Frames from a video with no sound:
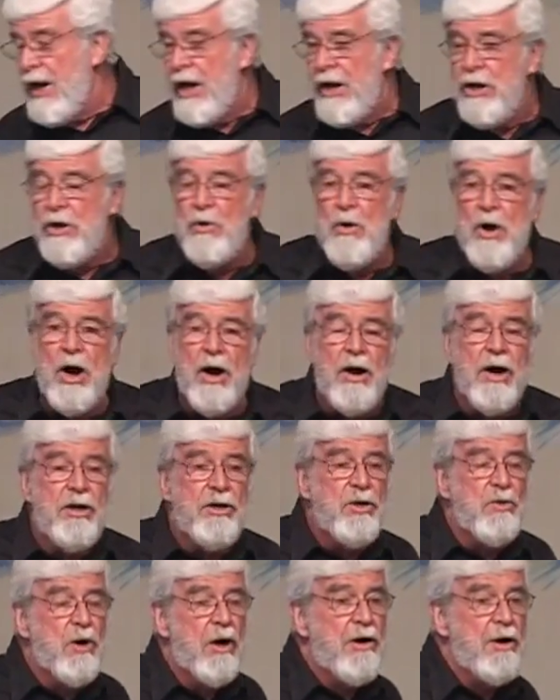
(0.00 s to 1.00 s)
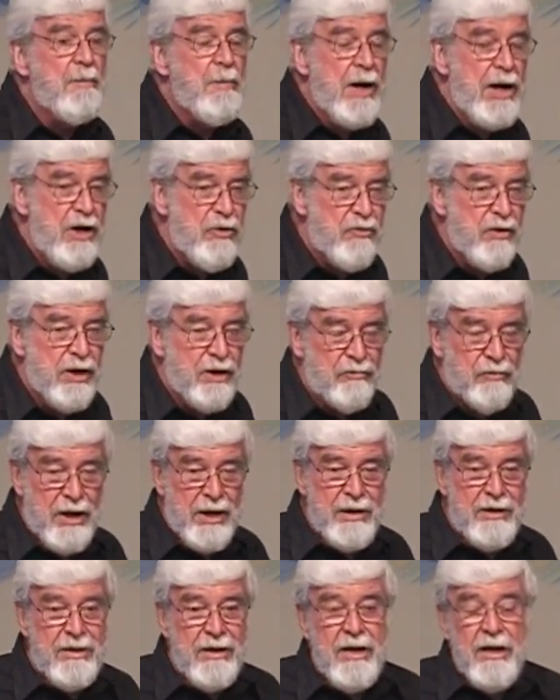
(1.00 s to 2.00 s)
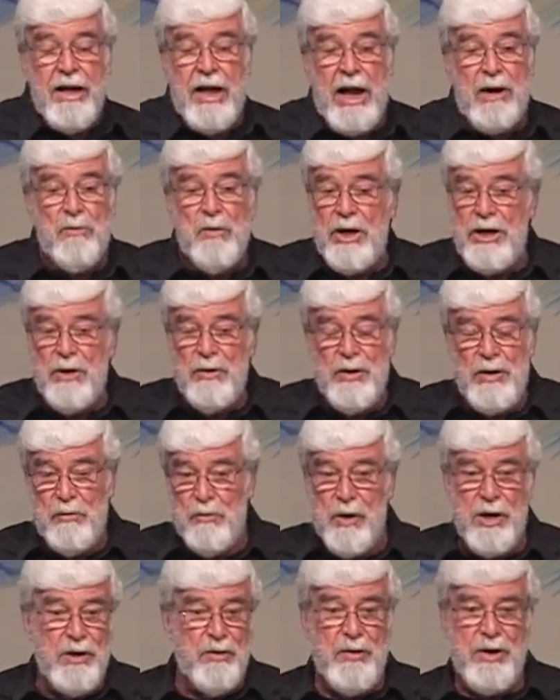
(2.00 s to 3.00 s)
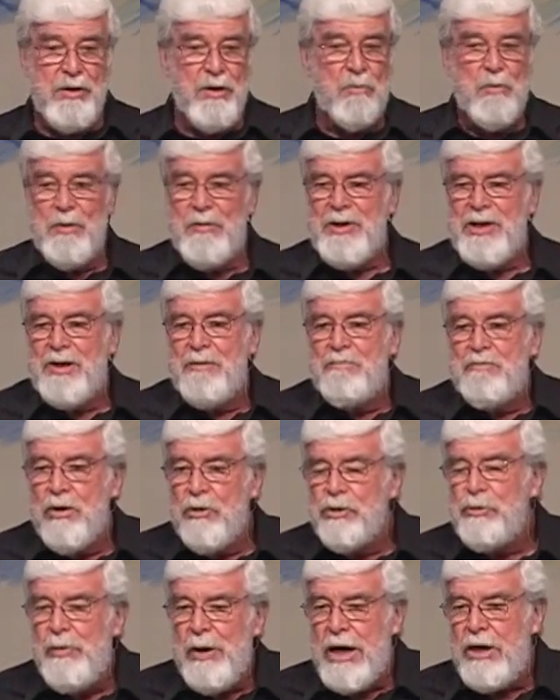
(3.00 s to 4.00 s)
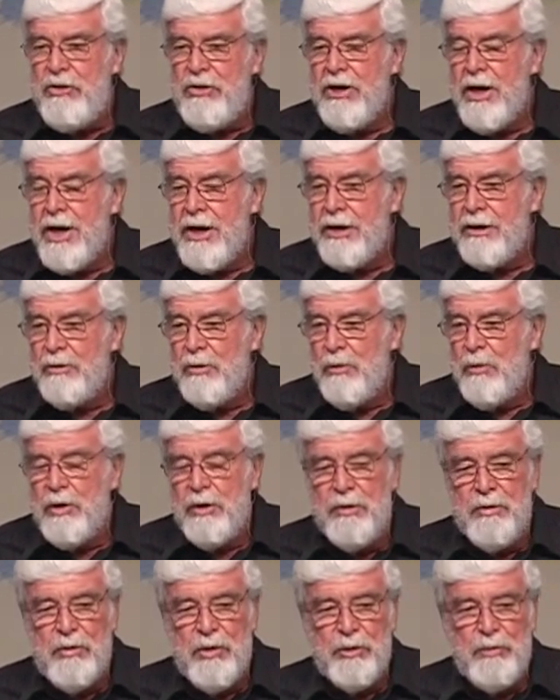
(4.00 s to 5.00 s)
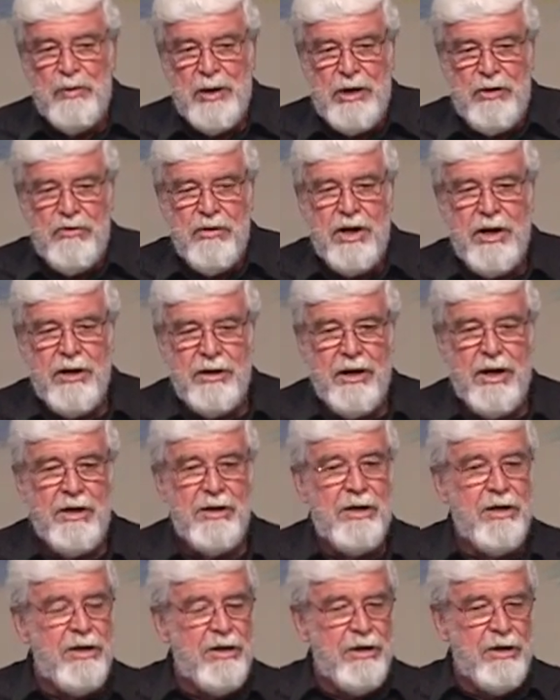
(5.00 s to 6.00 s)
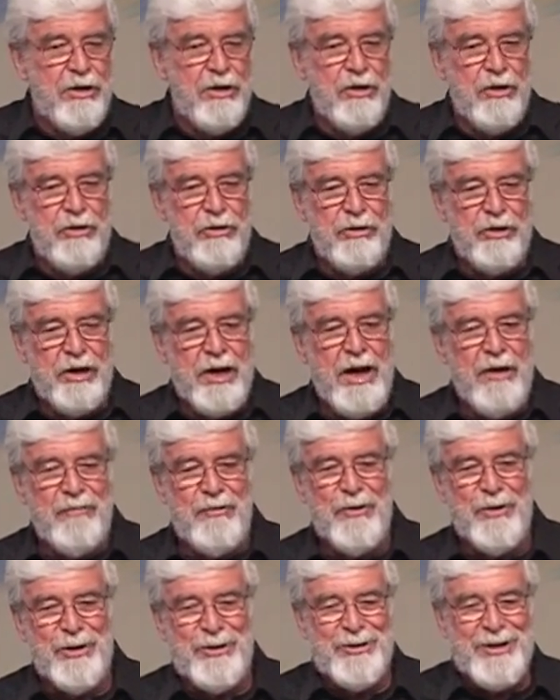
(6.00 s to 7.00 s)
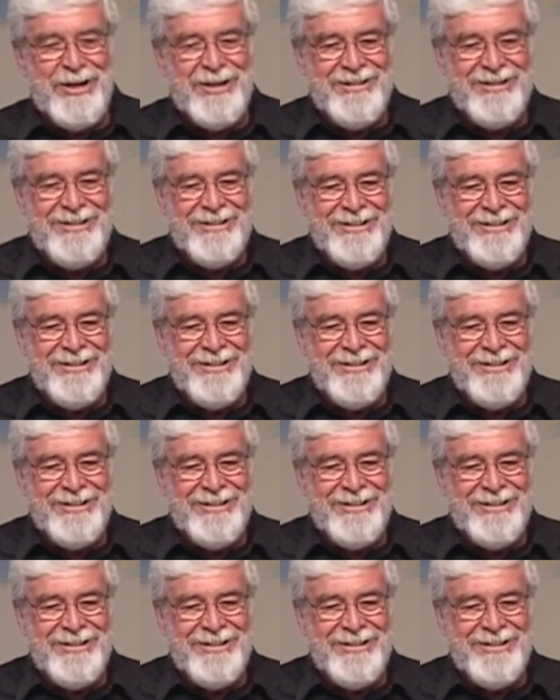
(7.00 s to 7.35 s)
You are a patriot, right? And when were we the most patriotic? We were the most patriotic on July 4th, right?